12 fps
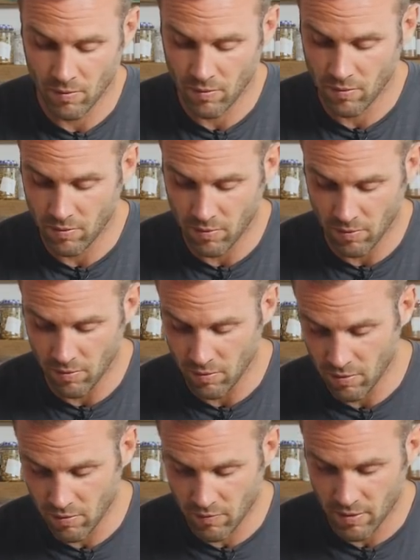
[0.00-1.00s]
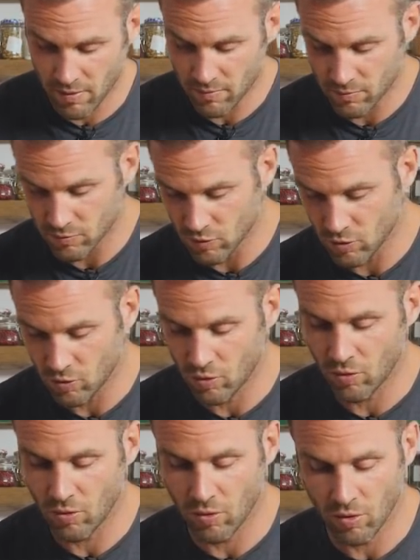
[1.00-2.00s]
Oh, lovely.
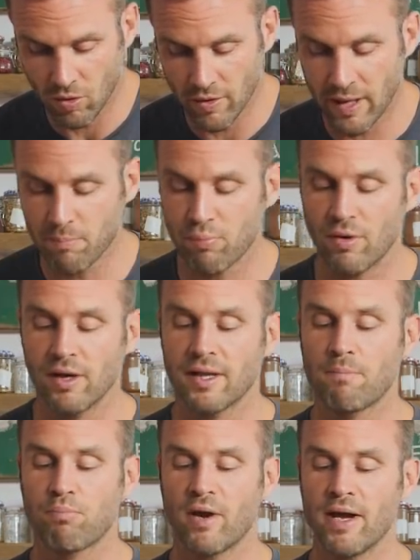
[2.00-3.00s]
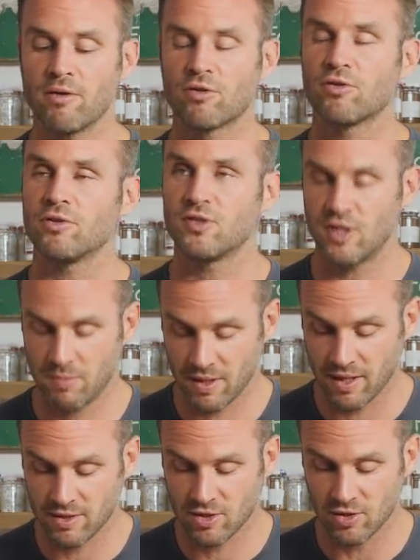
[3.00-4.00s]
Oh, look at that brown crusty bit.
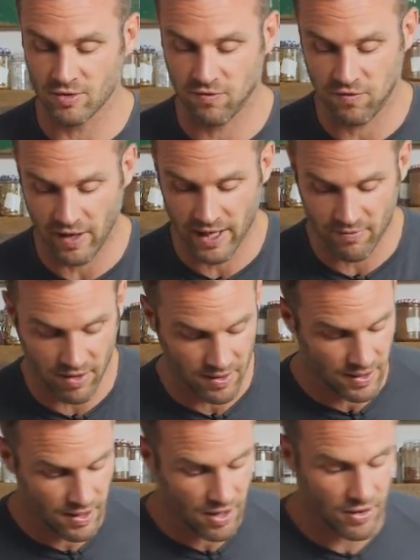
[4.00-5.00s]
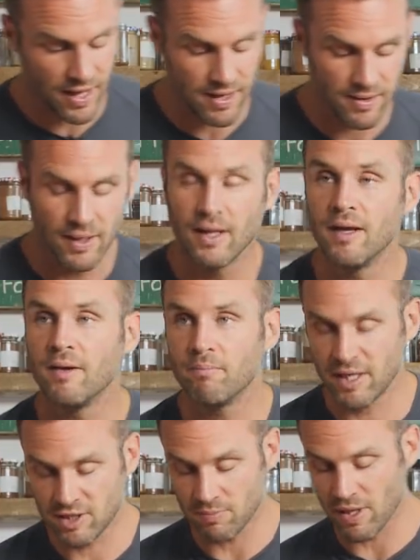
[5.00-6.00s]
That's just flavor. Okay,
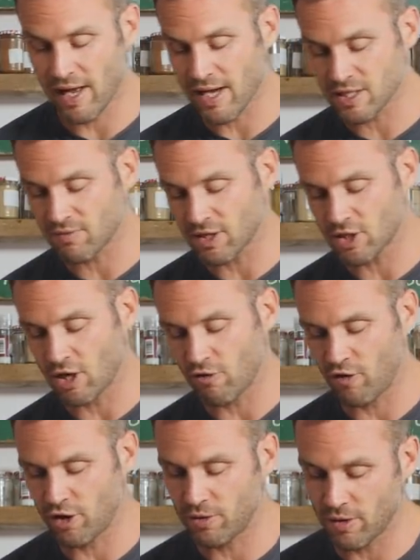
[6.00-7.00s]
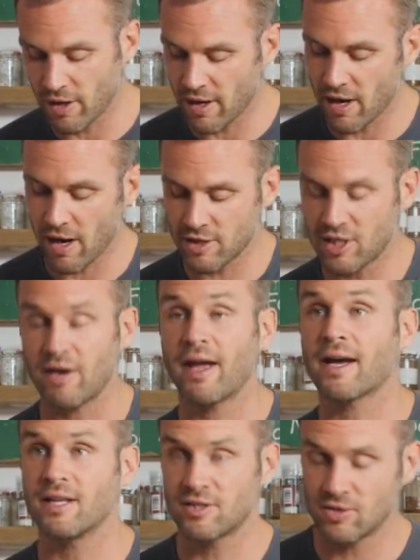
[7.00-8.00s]
mix up the last of our tofu or our
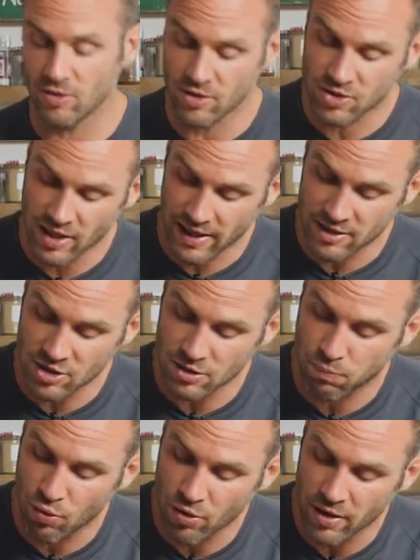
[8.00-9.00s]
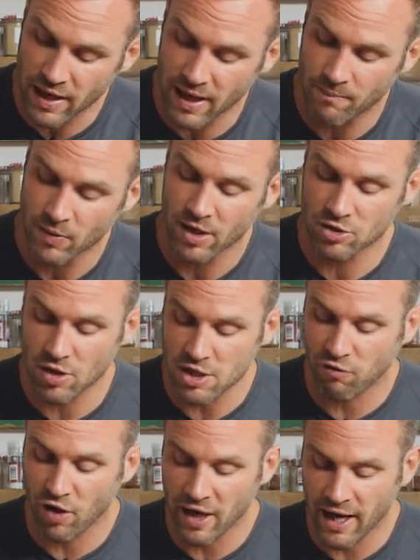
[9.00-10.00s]
teriyaki sauce, and let's just pour it in. Try
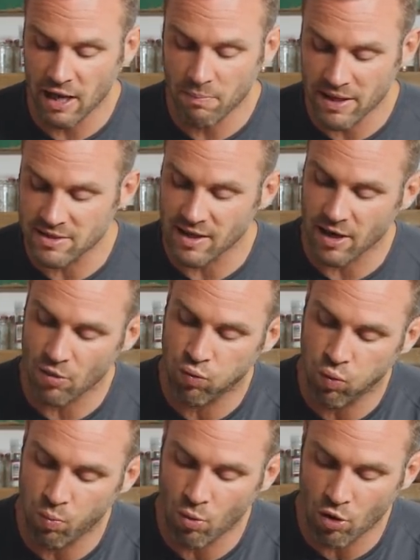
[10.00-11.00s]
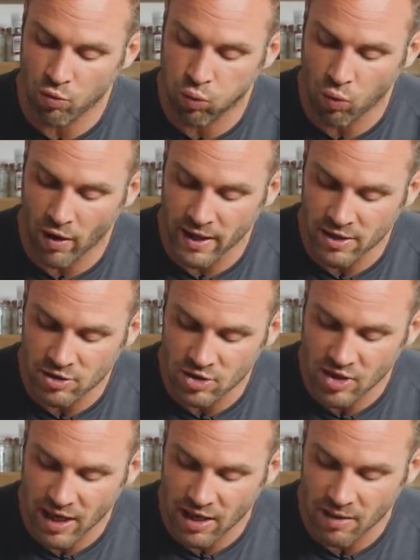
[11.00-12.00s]
to find any bits that are more white and
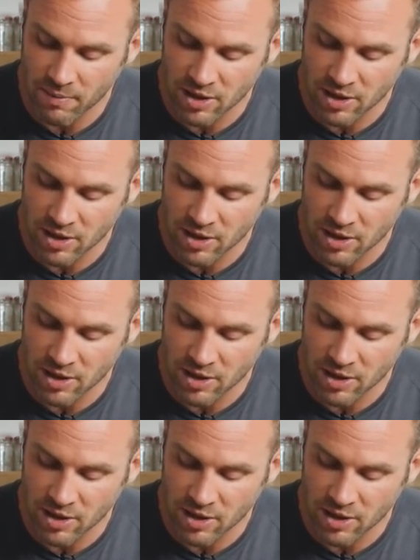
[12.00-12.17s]
just get it on.